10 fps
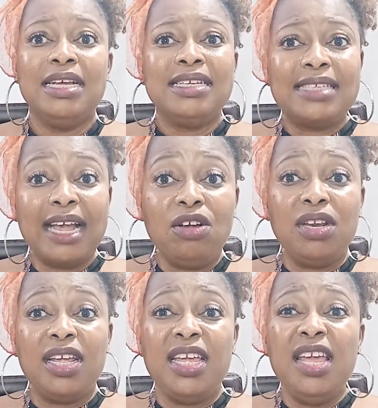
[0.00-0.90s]

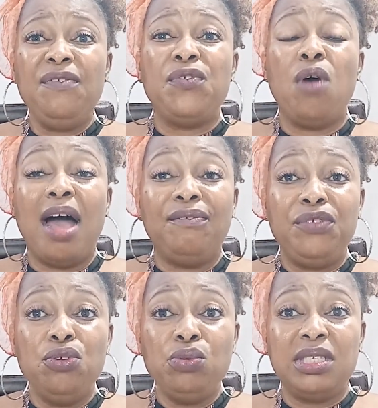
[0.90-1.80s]
Secondly, if you have
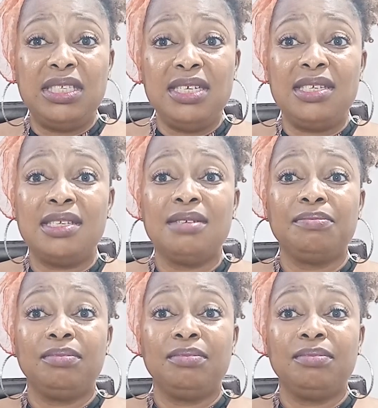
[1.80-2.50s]
used this